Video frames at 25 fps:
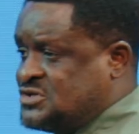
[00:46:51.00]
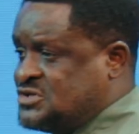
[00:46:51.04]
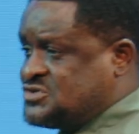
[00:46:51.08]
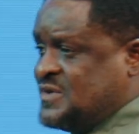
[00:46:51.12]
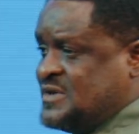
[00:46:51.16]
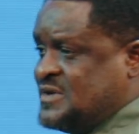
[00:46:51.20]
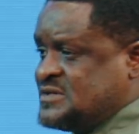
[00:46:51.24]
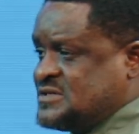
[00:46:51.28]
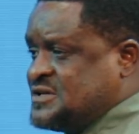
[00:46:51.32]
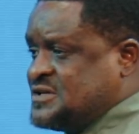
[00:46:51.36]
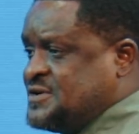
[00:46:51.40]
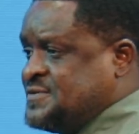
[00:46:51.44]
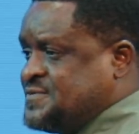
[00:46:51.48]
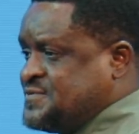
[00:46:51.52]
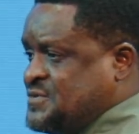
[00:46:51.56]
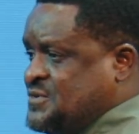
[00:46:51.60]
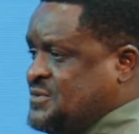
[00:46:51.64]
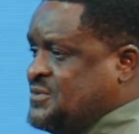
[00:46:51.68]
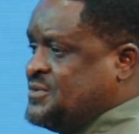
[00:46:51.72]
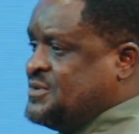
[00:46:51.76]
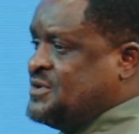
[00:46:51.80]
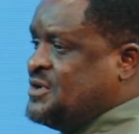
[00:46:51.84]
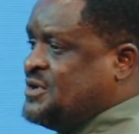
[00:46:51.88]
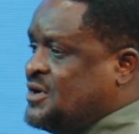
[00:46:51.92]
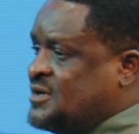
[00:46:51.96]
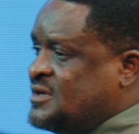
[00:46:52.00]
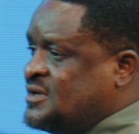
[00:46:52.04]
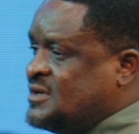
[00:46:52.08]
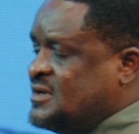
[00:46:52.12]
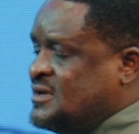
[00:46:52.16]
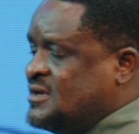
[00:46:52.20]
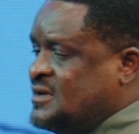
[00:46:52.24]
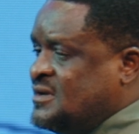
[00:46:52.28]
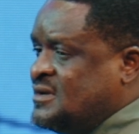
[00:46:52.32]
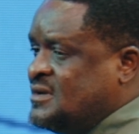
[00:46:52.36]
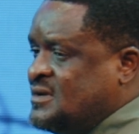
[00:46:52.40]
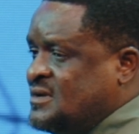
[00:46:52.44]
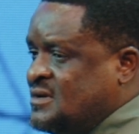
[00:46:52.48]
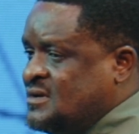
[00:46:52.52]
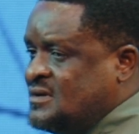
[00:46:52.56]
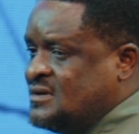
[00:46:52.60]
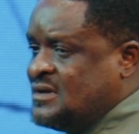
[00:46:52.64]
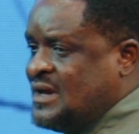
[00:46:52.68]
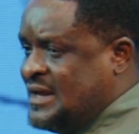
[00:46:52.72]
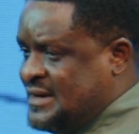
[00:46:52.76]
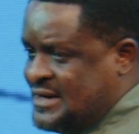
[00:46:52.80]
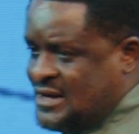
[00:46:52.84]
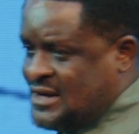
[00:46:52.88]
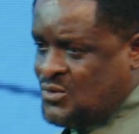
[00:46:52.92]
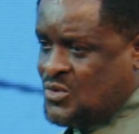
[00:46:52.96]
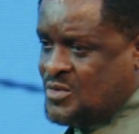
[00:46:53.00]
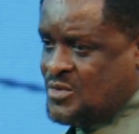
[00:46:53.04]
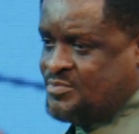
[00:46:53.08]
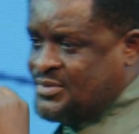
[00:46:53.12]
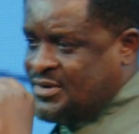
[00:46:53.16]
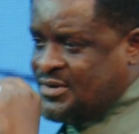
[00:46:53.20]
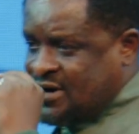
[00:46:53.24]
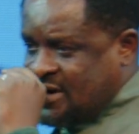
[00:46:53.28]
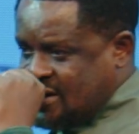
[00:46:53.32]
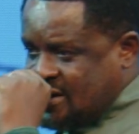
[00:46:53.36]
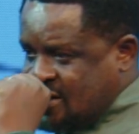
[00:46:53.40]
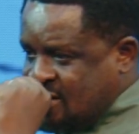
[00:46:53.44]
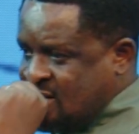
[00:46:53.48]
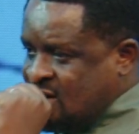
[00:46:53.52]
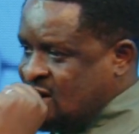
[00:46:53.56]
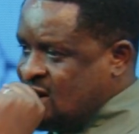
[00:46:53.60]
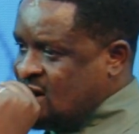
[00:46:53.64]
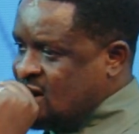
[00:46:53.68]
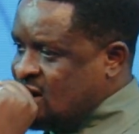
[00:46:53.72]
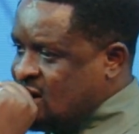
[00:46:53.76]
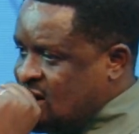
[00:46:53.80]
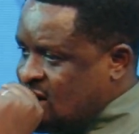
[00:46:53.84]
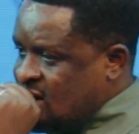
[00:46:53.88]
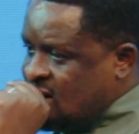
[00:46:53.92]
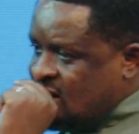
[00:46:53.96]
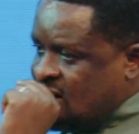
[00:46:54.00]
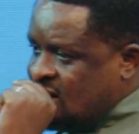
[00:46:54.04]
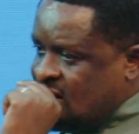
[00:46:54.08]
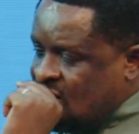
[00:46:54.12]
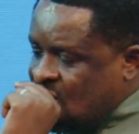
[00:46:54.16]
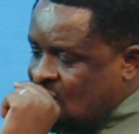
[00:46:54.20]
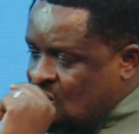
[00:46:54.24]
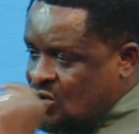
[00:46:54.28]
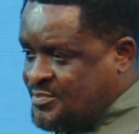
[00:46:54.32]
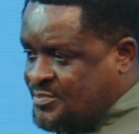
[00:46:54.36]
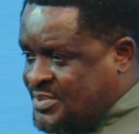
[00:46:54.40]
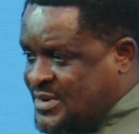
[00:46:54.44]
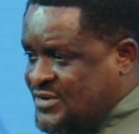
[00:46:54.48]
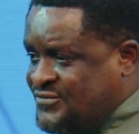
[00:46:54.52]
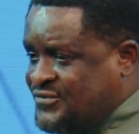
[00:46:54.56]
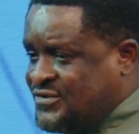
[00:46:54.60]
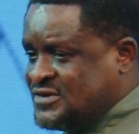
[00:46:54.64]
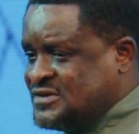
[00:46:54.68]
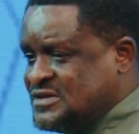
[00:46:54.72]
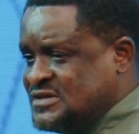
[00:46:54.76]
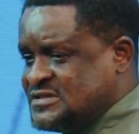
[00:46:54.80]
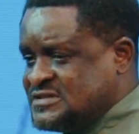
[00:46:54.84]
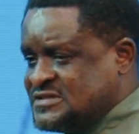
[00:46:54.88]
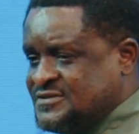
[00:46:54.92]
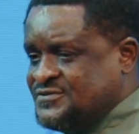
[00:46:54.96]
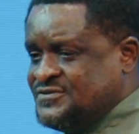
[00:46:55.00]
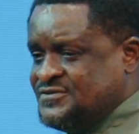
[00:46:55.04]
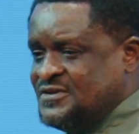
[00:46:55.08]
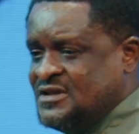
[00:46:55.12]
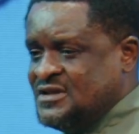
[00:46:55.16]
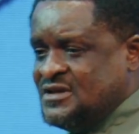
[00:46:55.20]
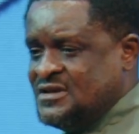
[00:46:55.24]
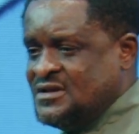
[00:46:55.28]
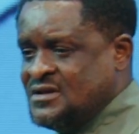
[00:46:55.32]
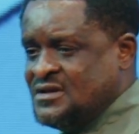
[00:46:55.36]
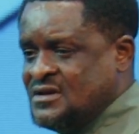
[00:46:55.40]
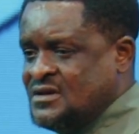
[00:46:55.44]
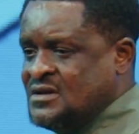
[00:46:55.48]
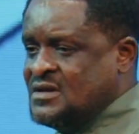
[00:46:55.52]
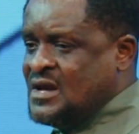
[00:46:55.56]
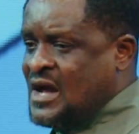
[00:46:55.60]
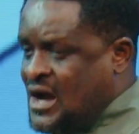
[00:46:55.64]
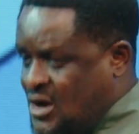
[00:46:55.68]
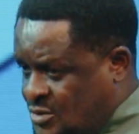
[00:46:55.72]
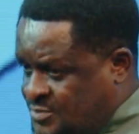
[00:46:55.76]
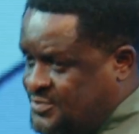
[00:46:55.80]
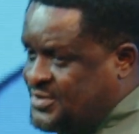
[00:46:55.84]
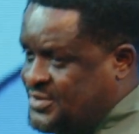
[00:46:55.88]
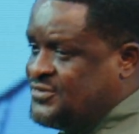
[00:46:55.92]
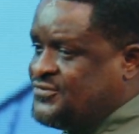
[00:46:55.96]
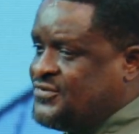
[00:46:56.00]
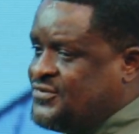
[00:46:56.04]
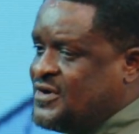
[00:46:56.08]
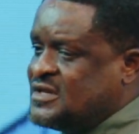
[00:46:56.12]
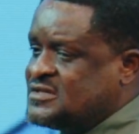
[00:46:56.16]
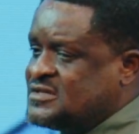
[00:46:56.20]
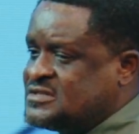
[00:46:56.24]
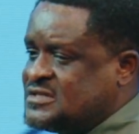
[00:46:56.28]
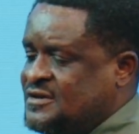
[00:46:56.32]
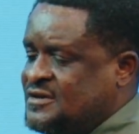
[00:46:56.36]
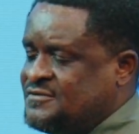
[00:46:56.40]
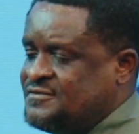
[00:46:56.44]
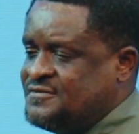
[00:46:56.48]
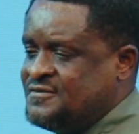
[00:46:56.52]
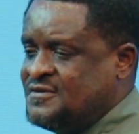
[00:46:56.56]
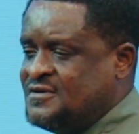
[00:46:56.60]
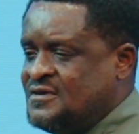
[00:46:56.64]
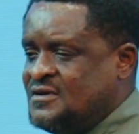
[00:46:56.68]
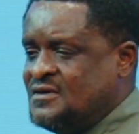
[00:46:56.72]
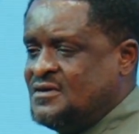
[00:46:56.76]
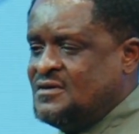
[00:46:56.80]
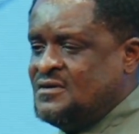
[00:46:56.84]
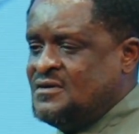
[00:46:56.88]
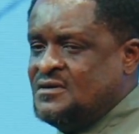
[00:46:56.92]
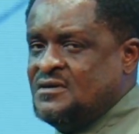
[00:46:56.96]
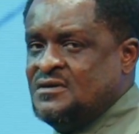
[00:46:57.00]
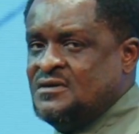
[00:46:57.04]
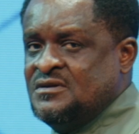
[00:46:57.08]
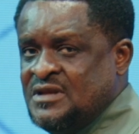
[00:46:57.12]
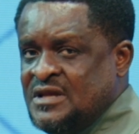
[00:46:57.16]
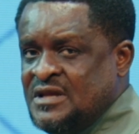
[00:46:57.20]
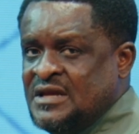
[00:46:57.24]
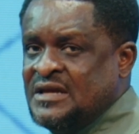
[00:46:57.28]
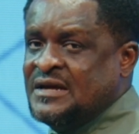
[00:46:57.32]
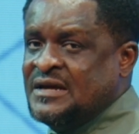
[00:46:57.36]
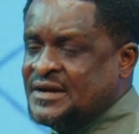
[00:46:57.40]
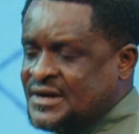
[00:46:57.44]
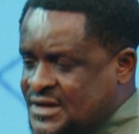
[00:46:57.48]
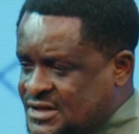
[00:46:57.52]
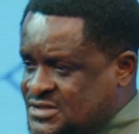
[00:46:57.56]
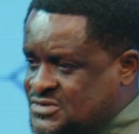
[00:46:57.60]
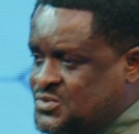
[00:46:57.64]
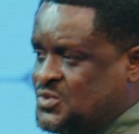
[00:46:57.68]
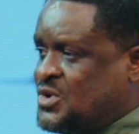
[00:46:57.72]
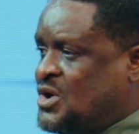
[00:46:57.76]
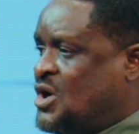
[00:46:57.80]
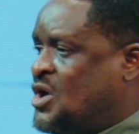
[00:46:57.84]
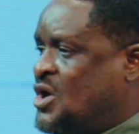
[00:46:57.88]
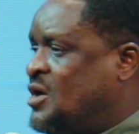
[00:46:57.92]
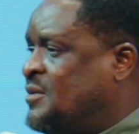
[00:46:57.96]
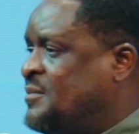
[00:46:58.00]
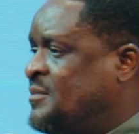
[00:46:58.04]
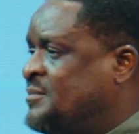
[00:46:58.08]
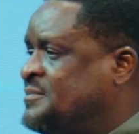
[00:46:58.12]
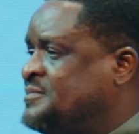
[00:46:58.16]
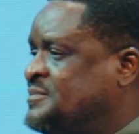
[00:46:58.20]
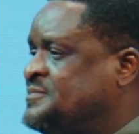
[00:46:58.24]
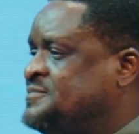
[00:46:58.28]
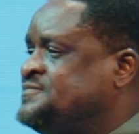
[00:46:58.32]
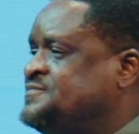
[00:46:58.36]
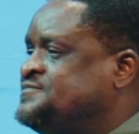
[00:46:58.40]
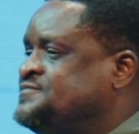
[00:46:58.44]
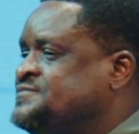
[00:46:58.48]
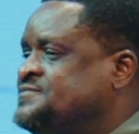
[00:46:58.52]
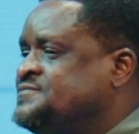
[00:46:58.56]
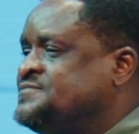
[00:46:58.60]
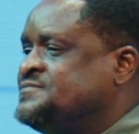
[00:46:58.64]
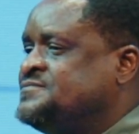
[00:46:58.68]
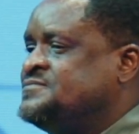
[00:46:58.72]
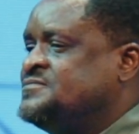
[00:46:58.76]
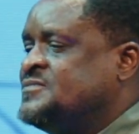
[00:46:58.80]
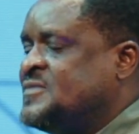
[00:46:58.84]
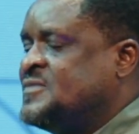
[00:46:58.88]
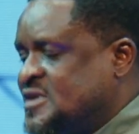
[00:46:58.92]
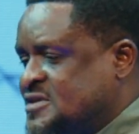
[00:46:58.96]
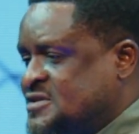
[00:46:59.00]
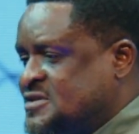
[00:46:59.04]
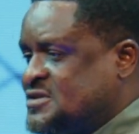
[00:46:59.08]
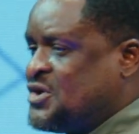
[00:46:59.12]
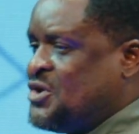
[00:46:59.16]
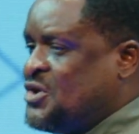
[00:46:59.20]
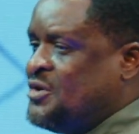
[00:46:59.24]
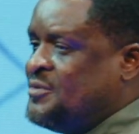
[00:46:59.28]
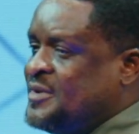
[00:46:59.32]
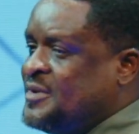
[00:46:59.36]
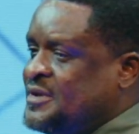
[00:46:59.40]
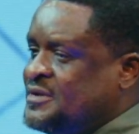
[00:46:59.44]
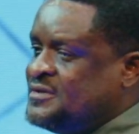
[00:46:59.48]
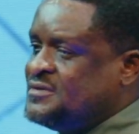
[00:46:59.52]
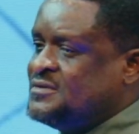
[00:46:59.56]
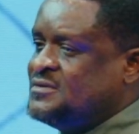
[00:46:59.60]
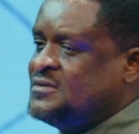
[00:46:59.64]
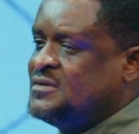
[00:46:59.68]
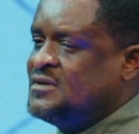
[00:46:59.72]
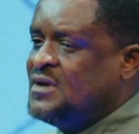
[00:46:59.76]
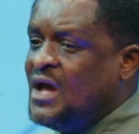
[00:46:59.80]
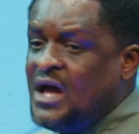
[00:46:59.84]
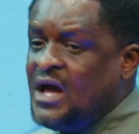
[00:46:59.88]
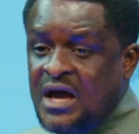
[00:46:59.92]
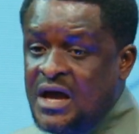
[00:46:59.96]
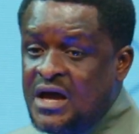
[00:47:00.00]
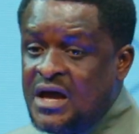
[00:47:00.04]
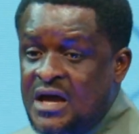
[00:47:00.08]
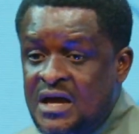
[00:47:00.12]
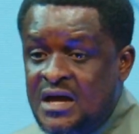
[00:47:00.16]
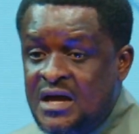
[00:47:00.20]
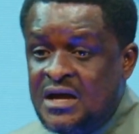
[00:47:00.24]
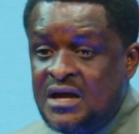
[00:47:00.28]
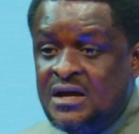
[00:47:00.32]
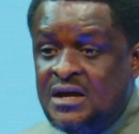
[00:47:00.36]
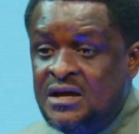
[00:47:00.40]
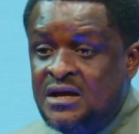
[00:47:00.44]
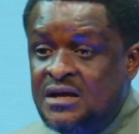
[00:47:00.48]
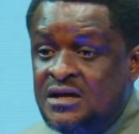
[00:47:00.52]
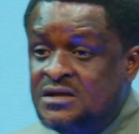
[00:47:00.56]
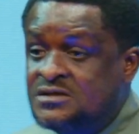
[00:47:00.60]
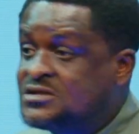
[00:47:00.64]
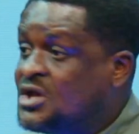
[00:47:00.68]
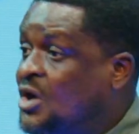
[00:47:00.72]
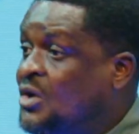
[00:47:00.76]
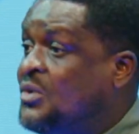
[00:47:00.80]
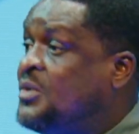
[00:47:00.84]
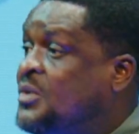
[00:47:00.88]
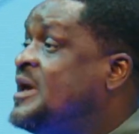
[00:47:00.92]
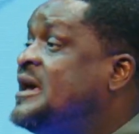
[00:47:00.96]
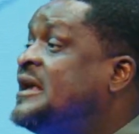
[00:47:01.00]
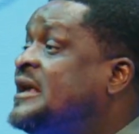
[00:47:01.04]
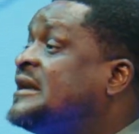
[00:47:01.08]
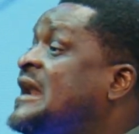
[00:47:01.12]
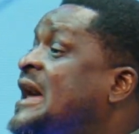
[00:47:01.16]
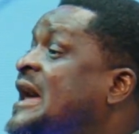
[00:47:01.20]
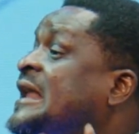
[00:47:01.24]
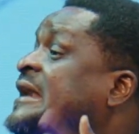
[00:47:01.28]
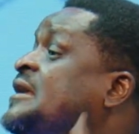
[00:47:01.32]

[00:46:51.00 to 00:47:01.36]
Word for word: one scripture, we're done. And then we pray. We pray for this evening. I'll pray for ourselves. The grace will come. It's coming. Ah, so we ran